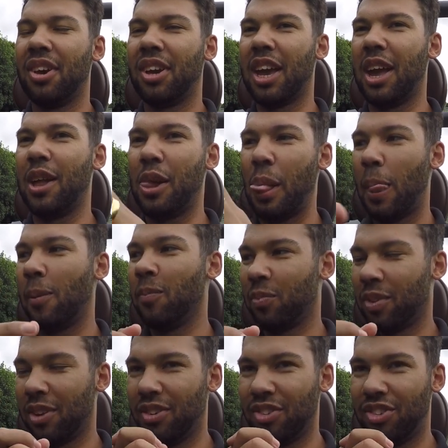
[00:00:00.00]
Okay,
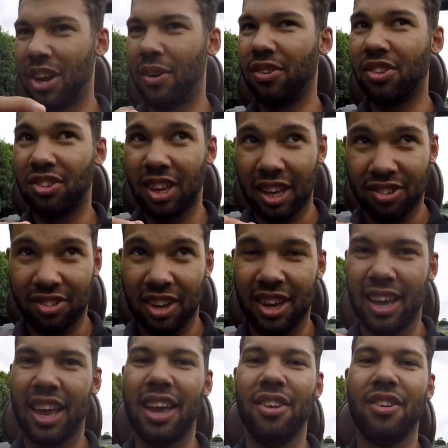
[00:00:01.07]
0 to
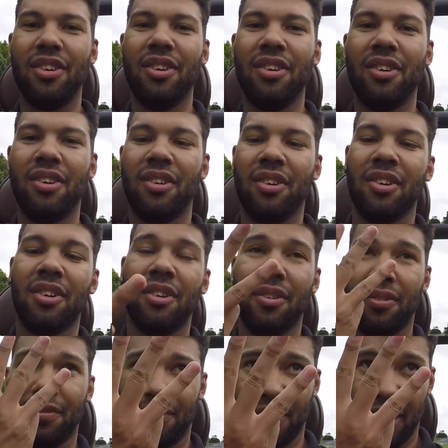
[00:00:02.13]
60 in
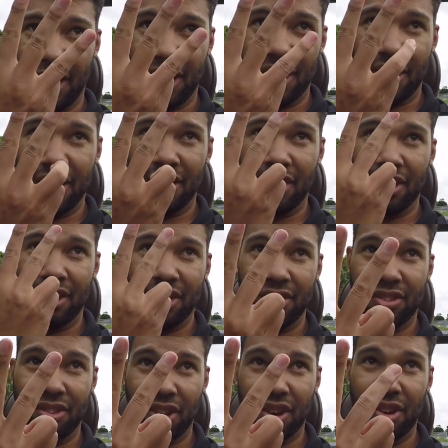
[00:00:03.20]
3,
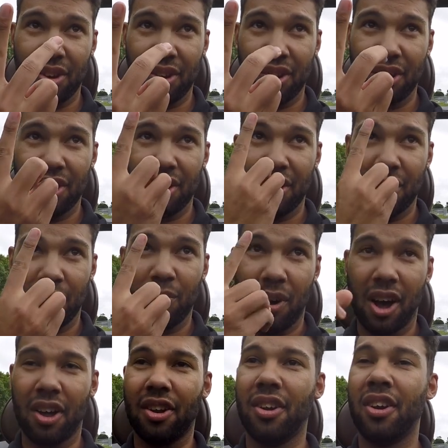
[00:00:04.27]
2,
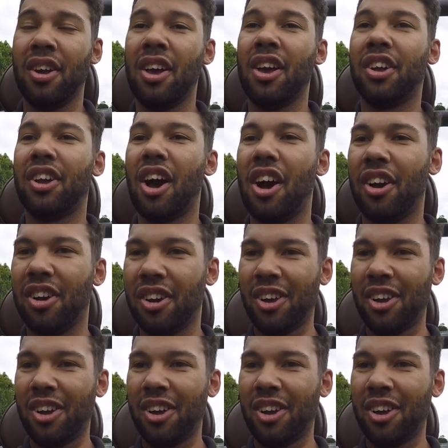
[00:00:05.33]
1, go.